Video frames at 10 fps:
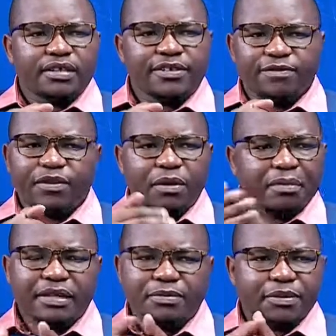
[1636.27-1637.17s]
receive
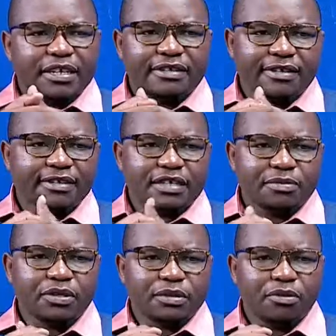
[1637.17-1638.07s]
your passport as fast
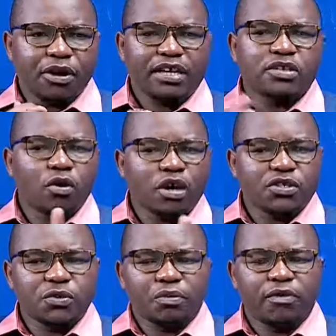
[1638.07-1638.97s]
as possible, as
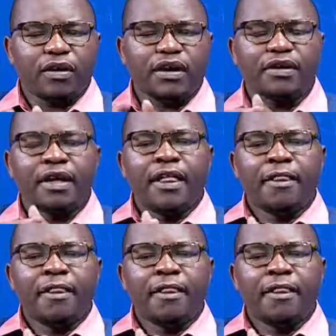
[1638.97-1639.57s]
long as you provide